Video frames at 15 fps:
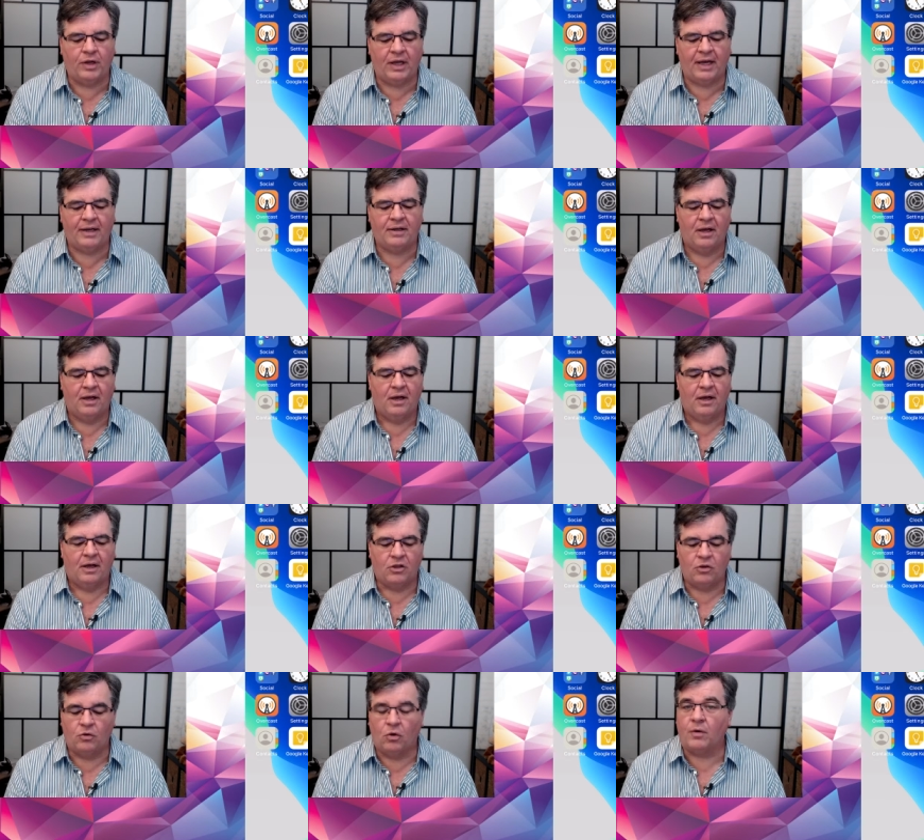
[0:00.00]
And
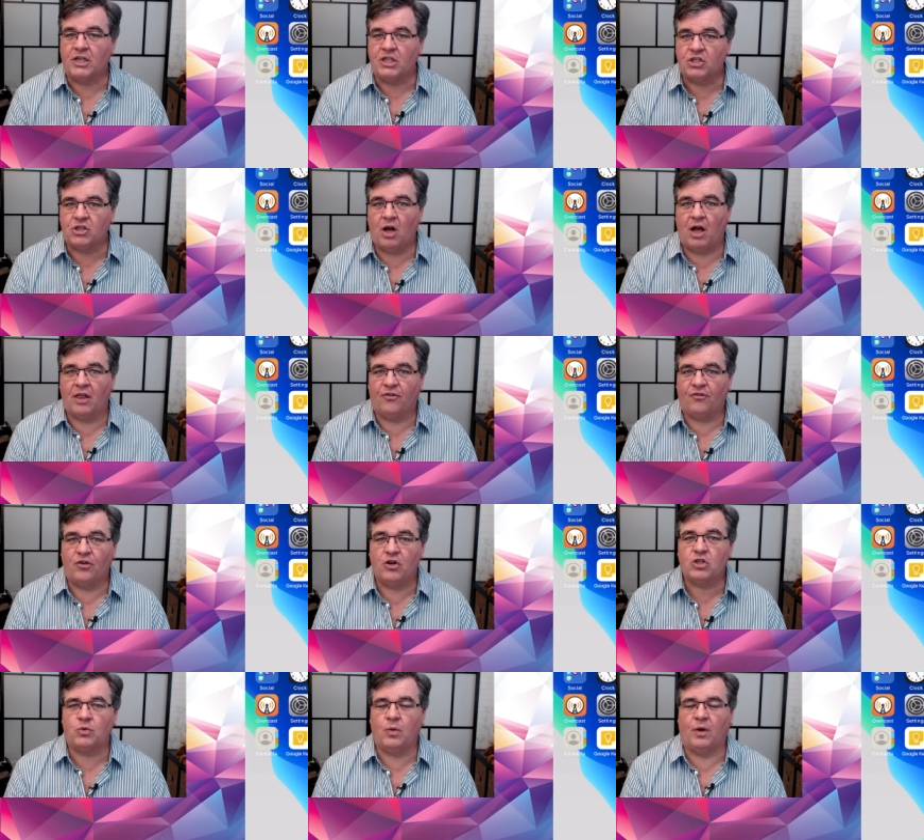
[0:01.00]
you already saw the
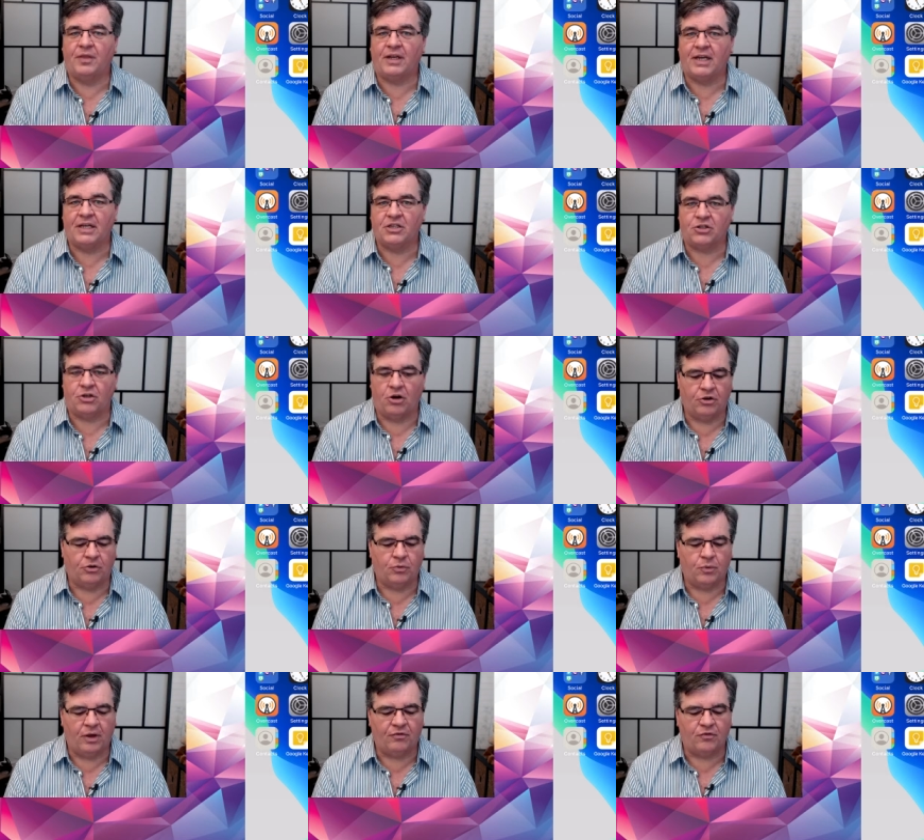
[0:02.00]
first one that I started
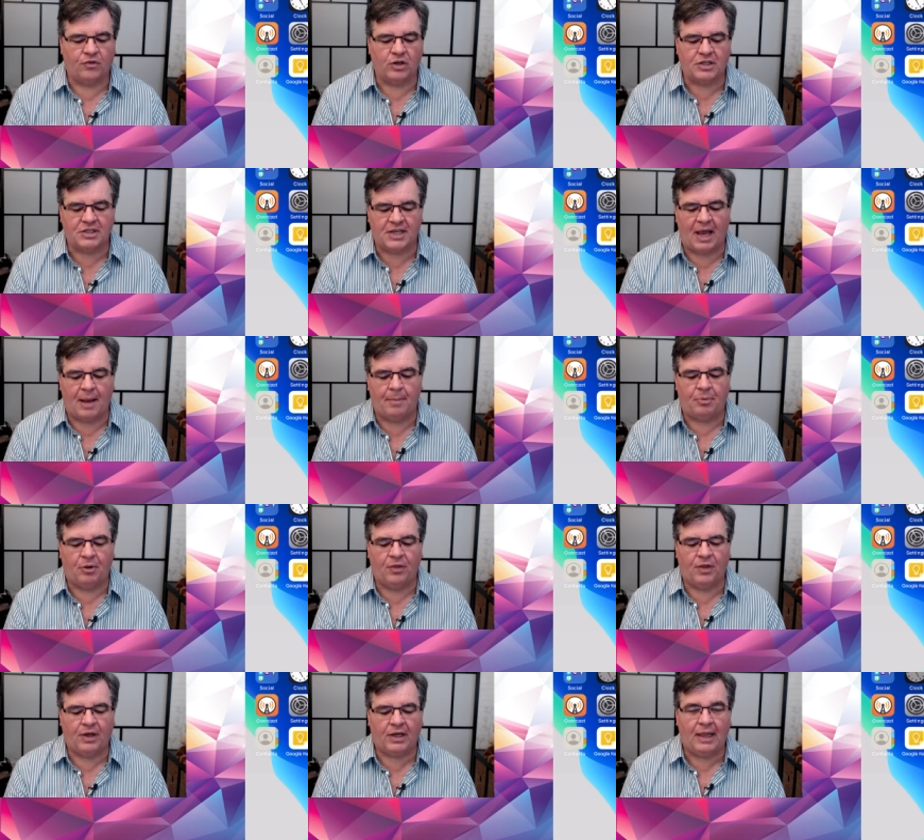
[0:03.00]
with, for example,
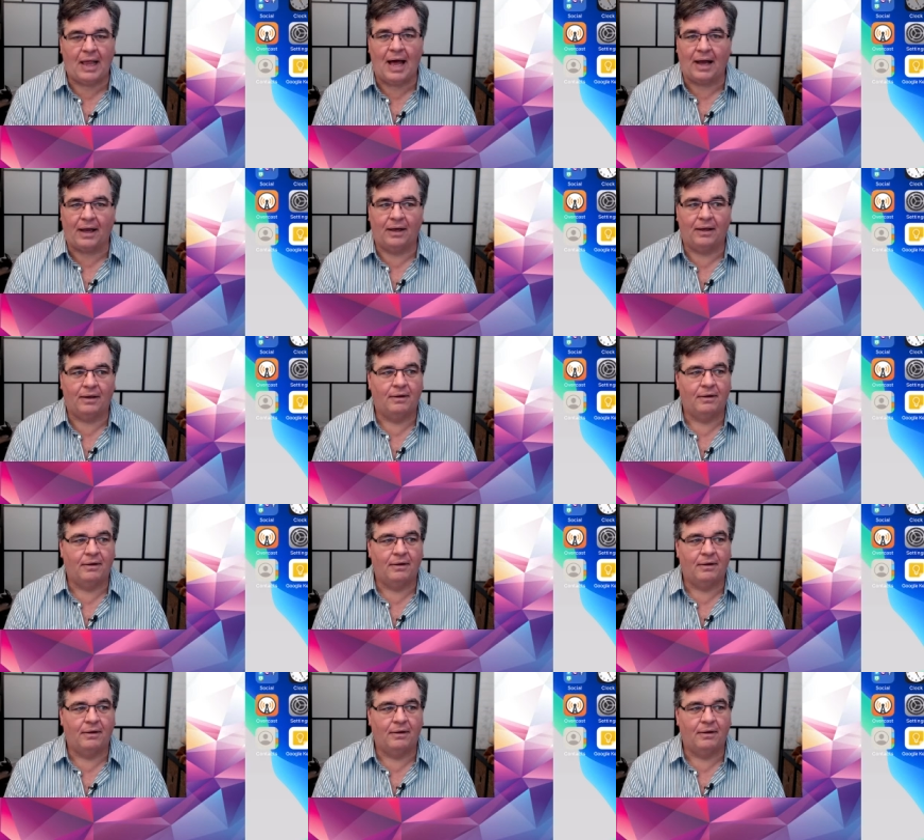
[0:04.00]
the clock.